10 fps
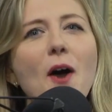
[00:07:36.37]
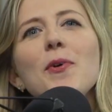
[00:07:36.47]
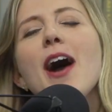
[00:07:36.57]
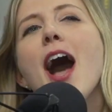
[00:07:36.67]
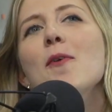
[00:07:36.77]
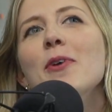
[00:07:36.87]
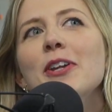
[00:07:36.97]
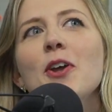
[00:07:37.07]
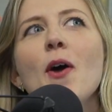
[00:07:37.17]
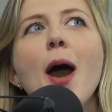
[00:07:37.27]
Well, I want
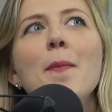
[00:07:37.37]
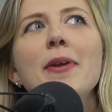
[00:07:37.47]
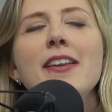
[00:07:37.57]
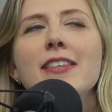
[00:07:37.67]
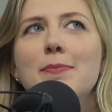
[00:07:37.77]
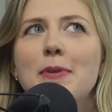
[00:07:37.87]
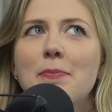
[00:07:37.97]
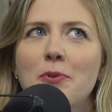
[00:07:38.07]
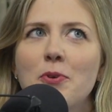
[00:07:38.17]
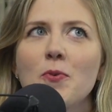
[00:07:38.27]
to know how many of these
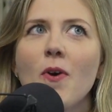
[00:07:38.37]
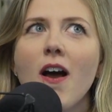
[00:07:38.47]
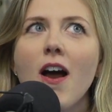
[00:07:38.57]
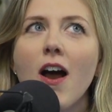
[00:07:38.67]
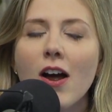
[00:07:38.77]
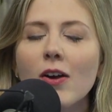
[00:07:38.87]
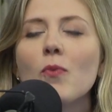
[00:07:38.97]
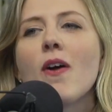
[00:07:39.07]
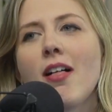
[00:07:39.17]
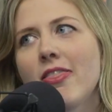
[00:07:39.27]
people who are
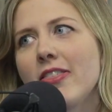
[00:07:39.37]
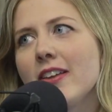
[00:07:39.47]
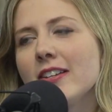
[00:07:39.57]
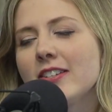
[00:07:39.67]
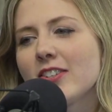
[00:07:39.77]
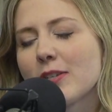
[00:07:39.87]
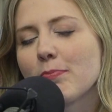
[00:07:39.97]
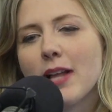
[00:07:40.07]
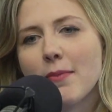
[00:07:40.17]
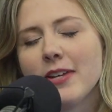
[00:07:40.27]
wealthy to just
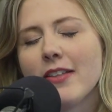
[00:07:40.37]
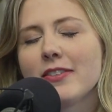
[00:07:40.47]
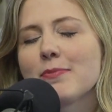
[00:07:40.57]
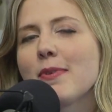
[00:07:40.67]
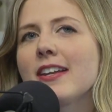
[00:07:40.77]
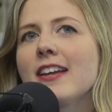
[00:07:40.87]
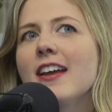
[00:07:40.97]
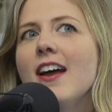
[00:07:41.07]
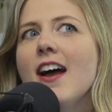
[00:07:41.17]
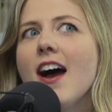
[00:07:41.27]
plop down this money
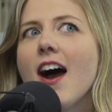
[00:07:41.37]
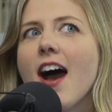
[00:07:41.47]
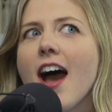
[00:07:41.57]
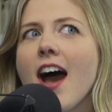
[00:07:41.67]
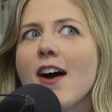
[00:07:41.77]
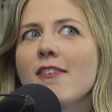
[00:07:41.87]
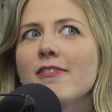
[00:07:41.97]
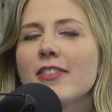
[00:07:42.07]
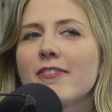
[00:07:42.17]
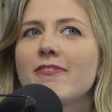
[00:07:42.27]

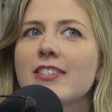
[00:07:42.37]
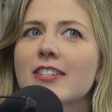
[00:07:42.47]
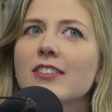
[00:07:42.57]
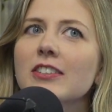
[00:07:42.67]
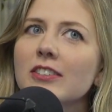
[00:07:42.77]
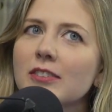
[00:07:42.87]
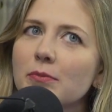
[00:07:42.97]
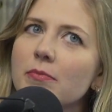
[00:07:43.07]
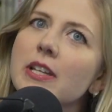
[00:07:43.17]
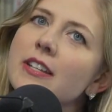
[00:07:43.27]
have the physical
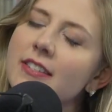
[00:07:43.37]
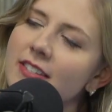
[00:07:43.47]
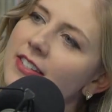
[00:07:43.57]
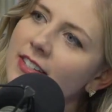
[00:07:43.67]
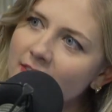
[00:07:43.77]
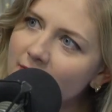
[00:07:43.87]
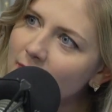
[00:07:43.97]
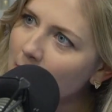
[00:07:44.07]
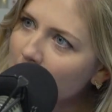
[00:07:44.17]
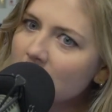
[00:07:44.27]
means to
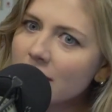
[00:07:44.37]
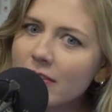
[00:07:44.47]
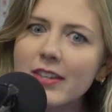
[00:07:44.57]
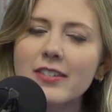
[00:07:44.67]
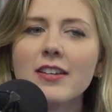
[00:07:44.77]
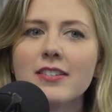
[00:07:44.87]
maybe do this, because